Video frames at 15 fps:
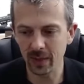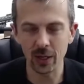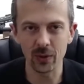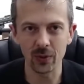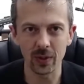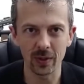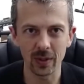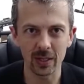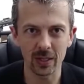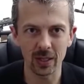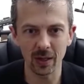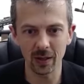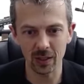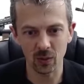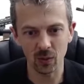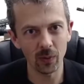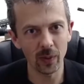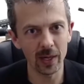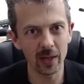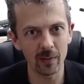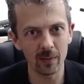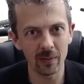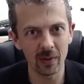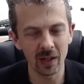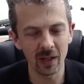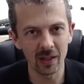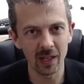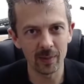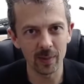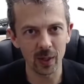know that their slugs are one way up
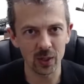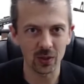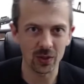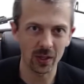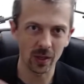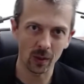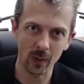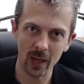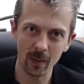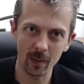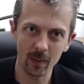and their buckshot's the other way up.